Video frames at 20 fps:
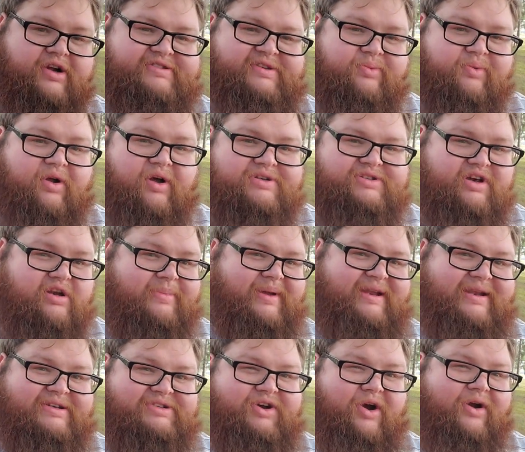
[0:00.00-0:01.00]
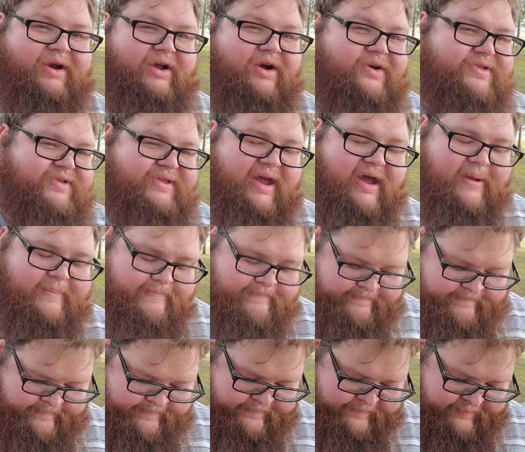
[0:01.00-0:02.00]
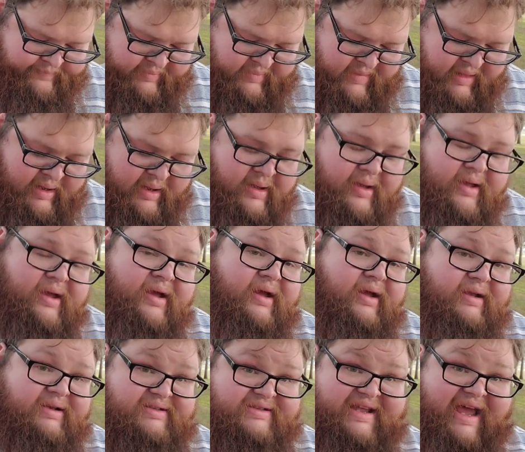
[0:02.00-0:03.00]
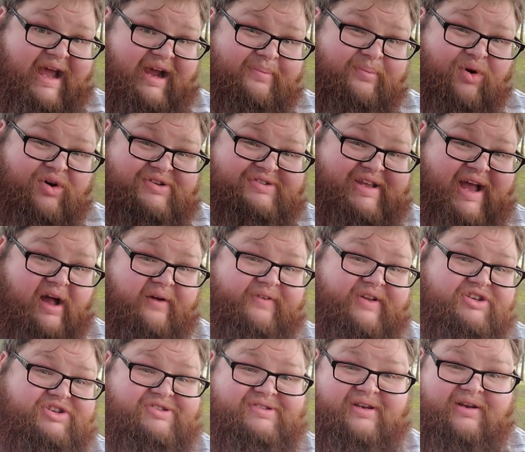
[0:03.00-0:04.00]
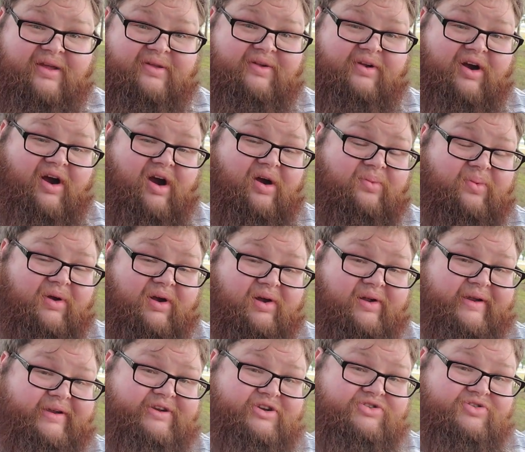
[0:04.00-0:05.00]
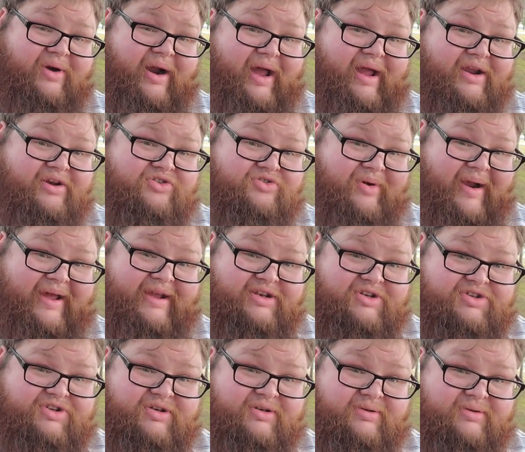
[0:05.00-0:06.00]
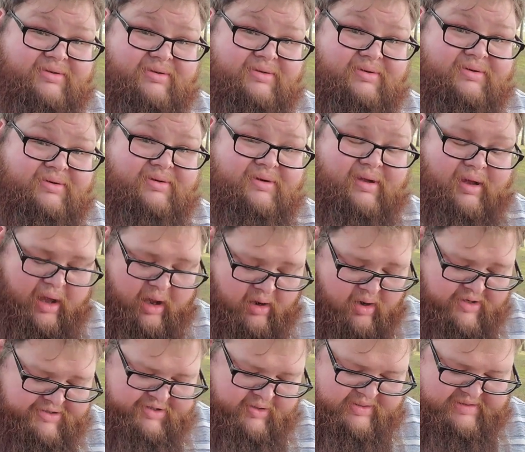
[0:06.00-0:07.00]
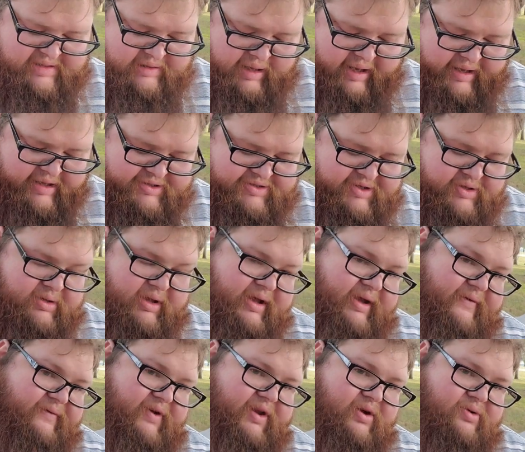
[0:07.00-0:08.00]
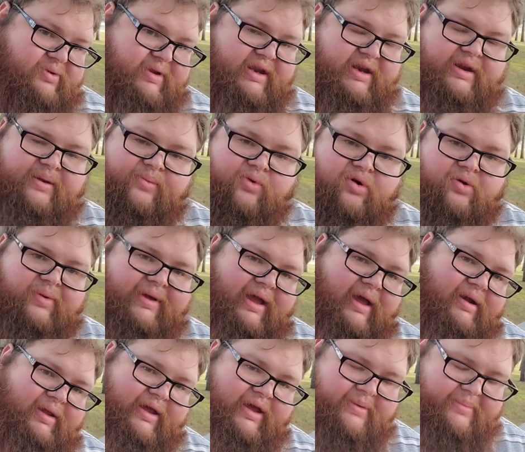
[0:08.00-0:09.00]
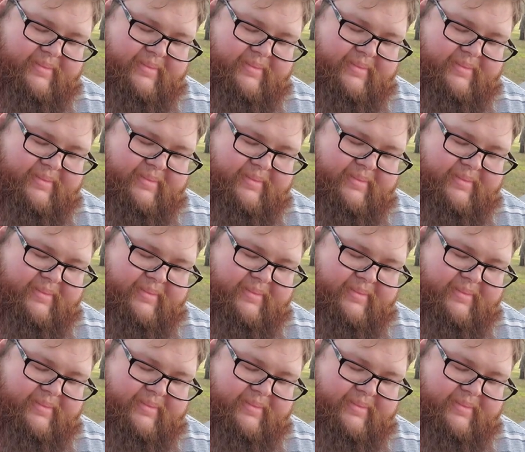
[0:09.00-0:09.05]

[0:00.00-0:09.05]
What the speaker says: that we're also going to be discarding all the time. Dakmor Salvage is another card we're going to try and dredge. And also it's a land, so, like, if we don't need any more, we get a land